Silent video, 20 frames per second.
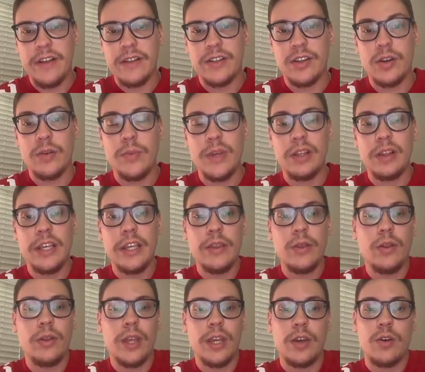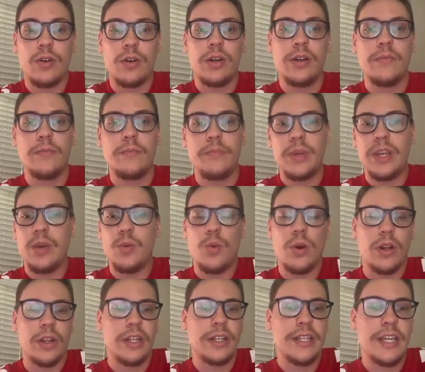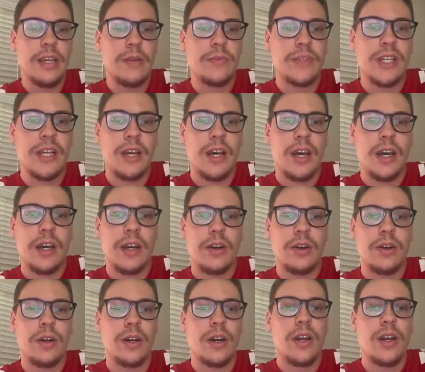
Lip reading: could be lethal. They could be one of the teams that hire,